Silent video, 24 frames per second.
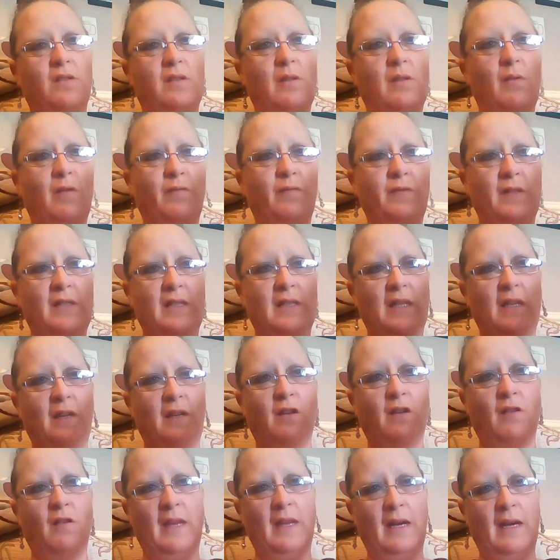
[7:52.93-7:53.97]
So
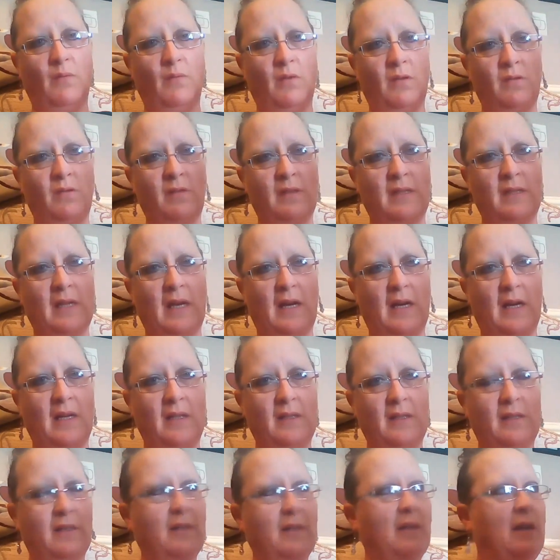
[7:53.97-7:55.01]
obviously you've got that one
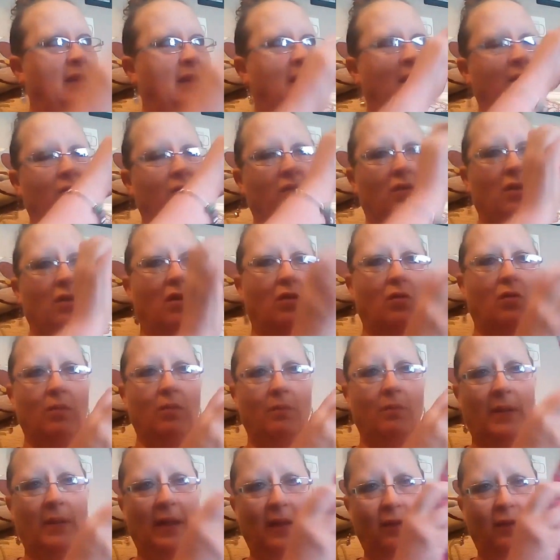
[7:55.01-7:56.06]
side, and then it'll start
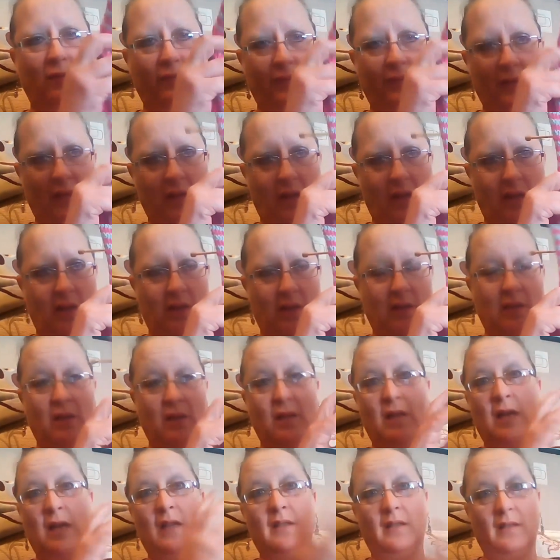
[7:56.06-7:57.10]
coming back the other
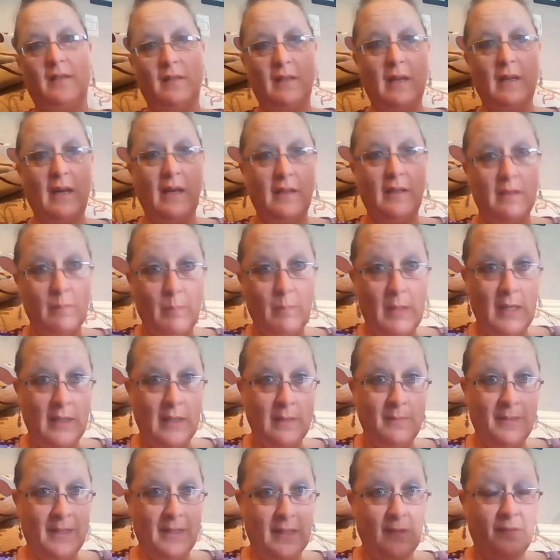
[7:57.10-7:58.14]
side, as I
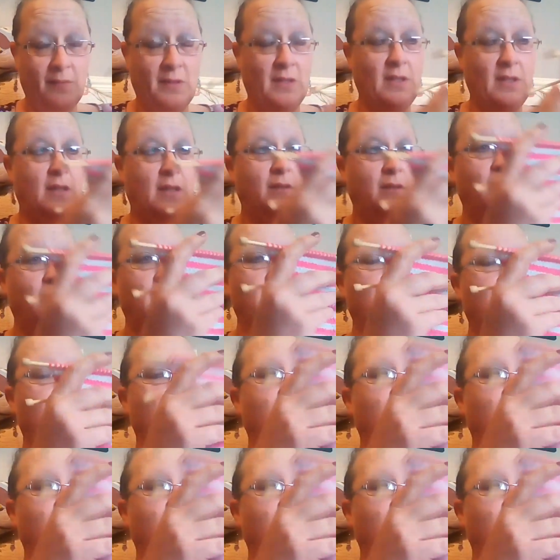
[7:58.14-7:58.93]
explained in my last video.